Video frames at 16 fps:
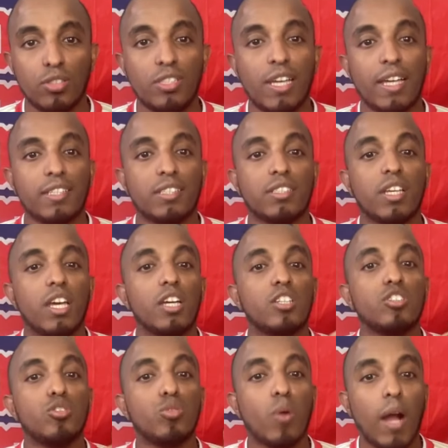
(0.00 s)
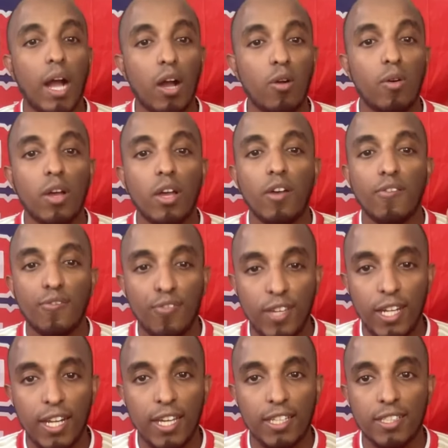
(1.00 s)
Yes, Joao
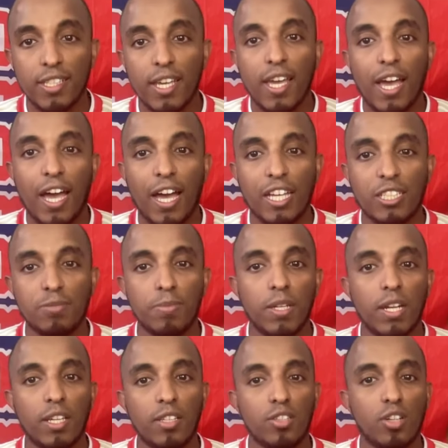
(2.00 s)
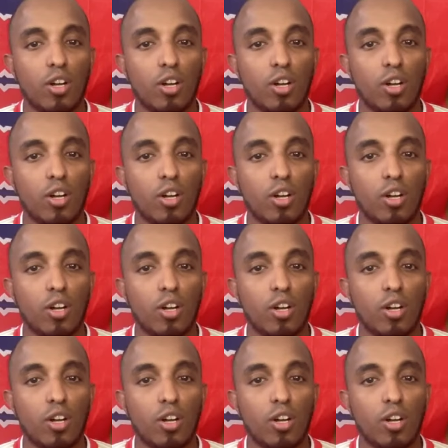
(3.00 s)
Felix has been linked to